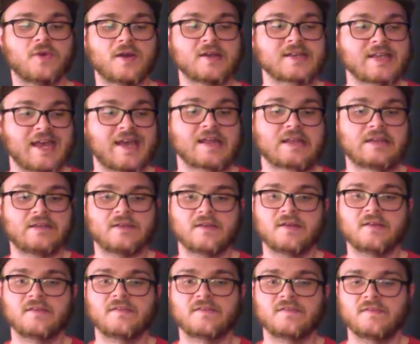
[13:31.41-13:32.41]
again,
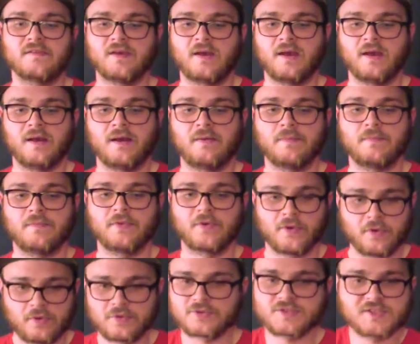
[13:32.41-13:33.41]
is the
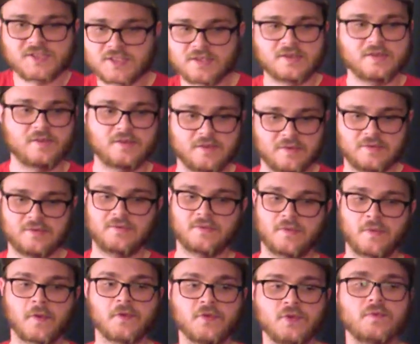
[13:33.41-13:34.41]
whole just
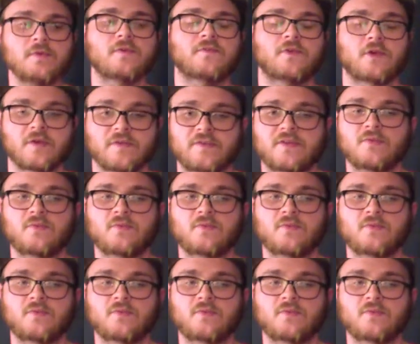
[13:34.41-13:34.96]
the universe.